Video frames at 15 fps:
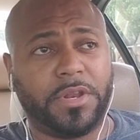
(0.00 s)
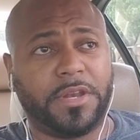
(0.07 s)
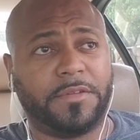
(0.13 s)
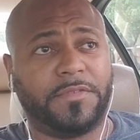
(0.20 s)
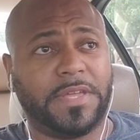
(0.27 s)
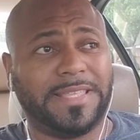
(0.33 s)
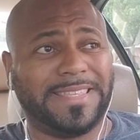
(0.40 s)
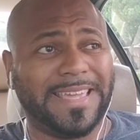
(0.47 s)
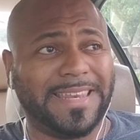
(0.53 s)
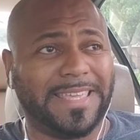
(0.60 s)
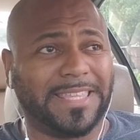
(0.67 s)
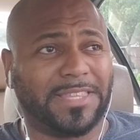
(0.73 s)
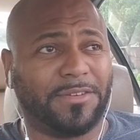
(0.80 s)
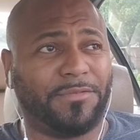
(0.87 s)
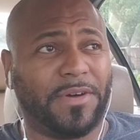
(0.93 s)
And if he did
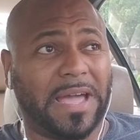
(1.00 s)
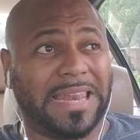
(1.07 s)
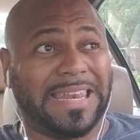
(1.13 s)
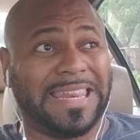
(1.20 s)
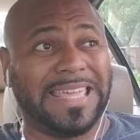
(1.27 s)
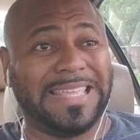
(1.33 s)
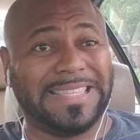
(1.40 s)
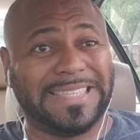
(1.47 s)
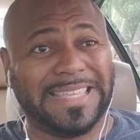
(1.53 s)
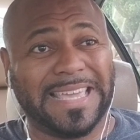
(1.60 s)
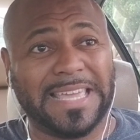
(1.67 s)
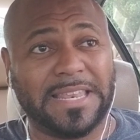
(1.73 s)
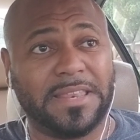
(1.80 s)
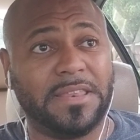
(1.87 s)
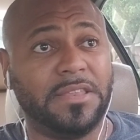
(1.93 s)
get the fight and he
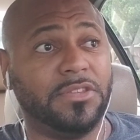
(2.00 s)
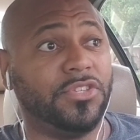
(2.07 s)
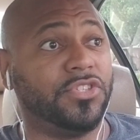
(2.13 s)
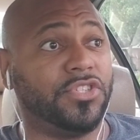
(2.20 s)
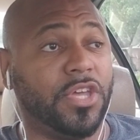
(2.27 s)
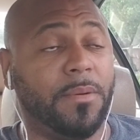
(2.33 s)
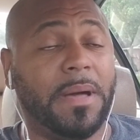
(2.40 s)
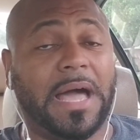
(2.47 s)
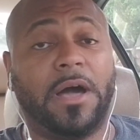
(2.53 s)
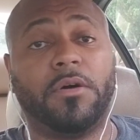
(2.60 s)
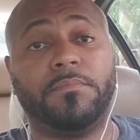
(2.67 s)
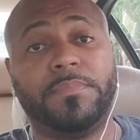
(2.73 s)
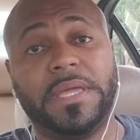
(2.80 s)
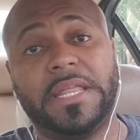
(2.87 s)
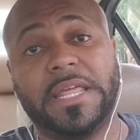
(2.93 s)
did somehow
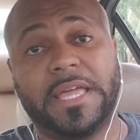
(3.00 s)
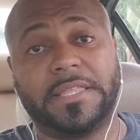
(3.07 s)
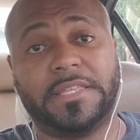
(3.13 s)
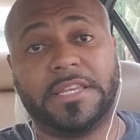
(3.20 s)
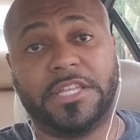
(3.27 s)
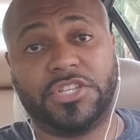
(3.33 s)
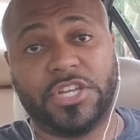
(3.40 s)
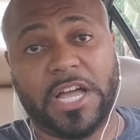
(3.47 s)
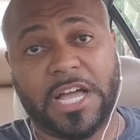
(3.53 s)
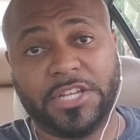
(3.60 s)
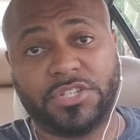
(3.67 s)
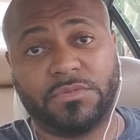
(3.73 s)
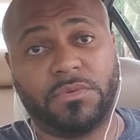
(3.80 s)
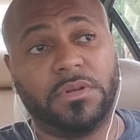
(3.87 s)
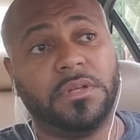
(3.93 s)
beat Anthony
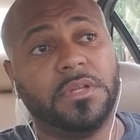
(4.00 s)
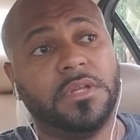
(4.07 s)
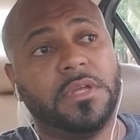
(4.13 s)
Joshua